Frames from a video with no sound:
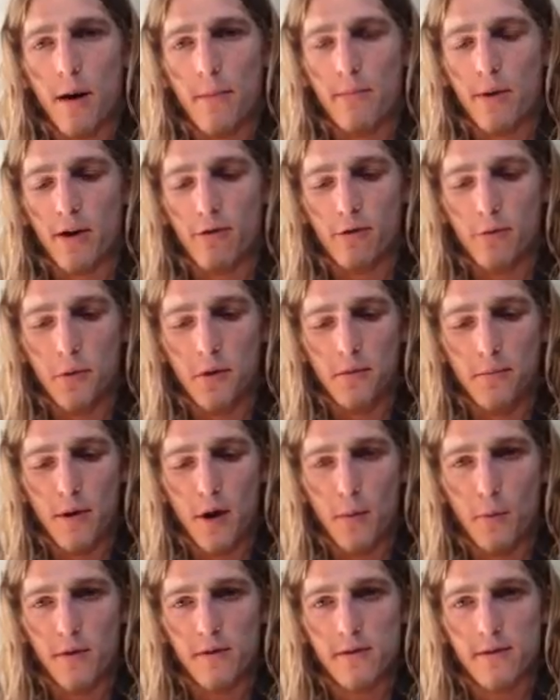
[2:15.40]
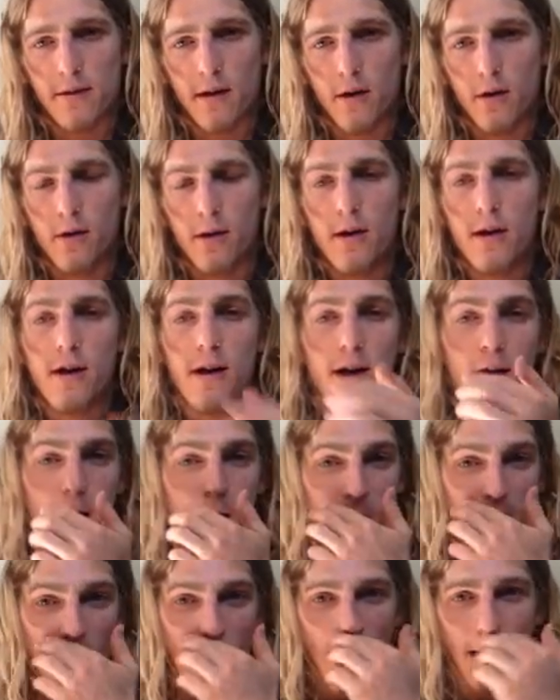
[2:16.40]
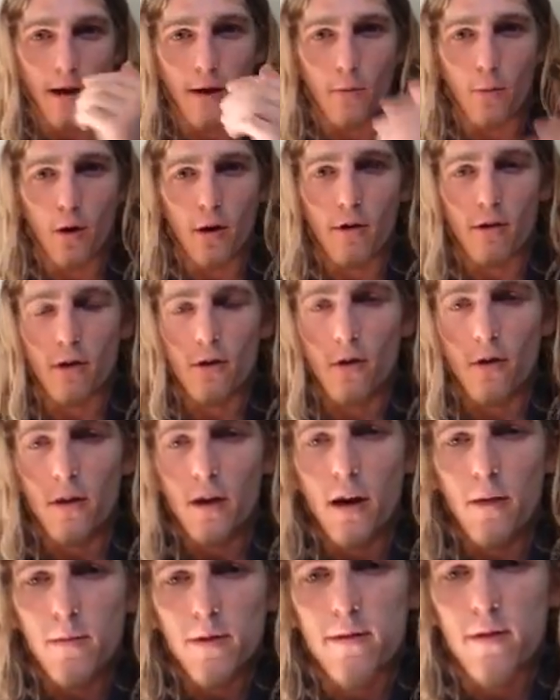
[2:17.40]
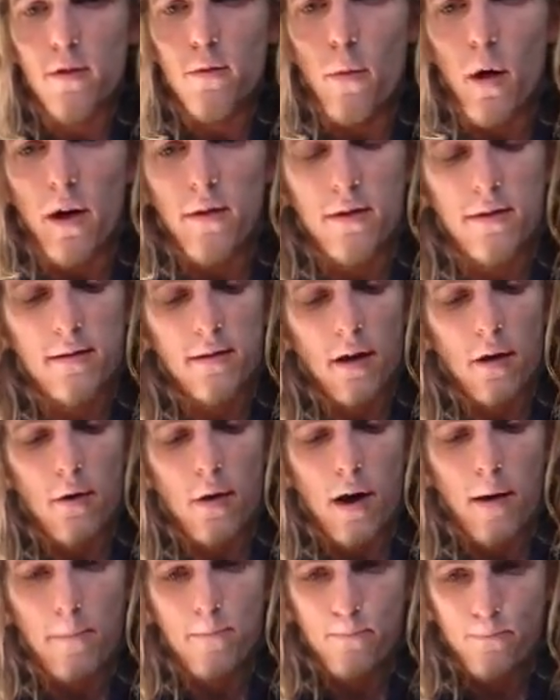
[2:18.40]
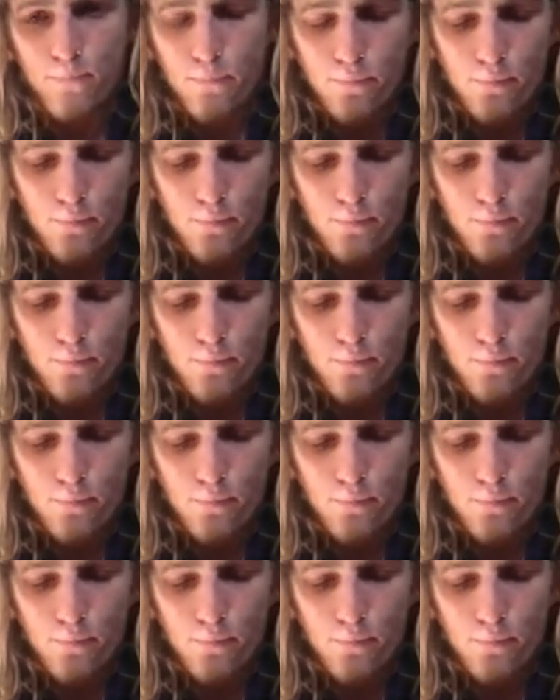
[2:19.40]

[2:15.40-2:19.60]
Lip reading: bedroom at the moment, so I don't want to annoy the neighbours too much. So